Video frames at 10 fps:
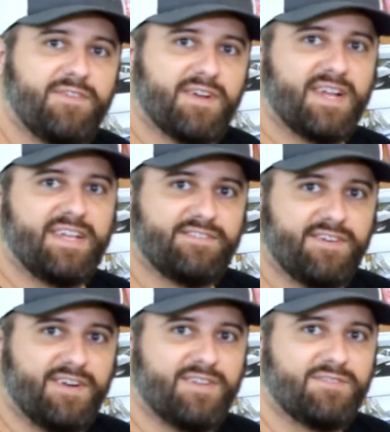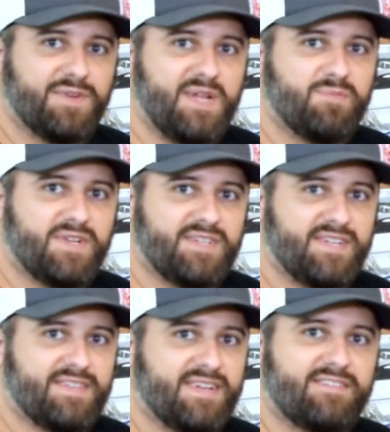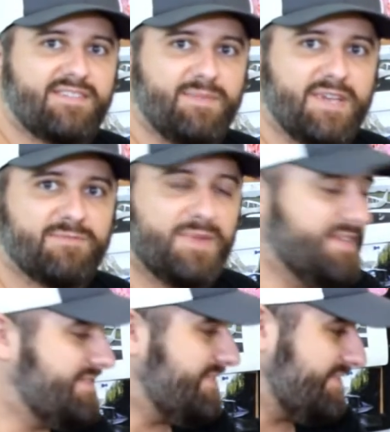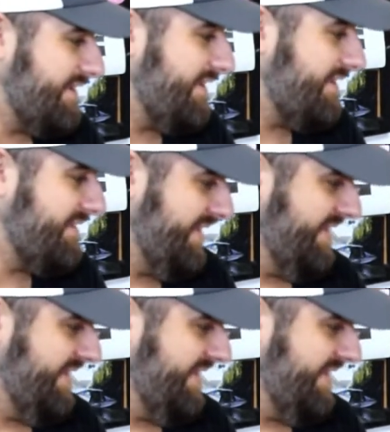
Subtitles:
you're going to get started in 3D printing, that's the best place to start.